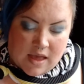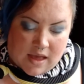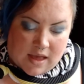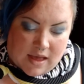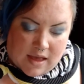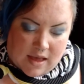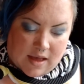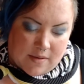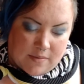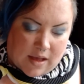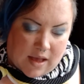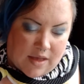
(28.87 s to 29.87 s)

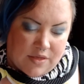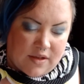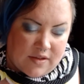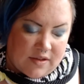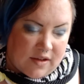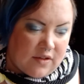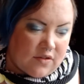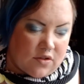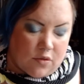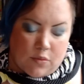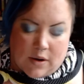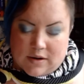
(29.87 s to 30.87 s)
And this is the
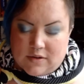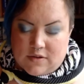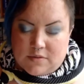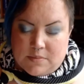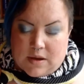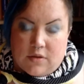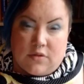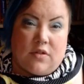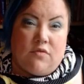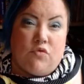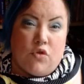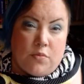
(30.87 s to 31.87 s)
wax melts
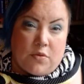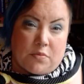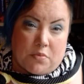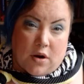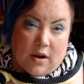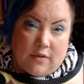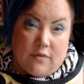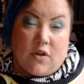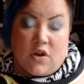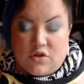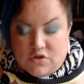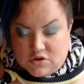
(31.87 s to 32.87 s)
and room spray
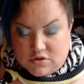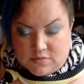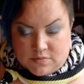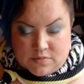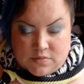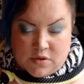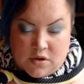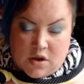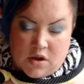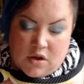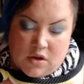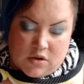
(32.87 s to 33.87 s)
version.
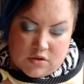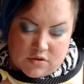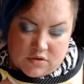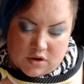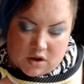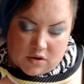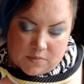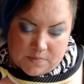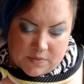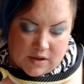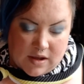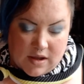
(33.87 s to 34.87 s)
So
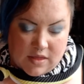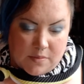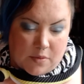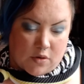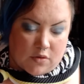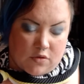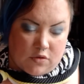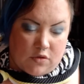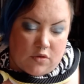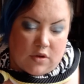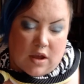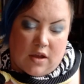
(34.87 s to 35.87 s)
in the box
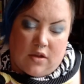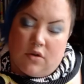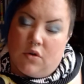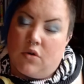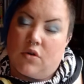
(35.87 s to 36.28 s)
you get your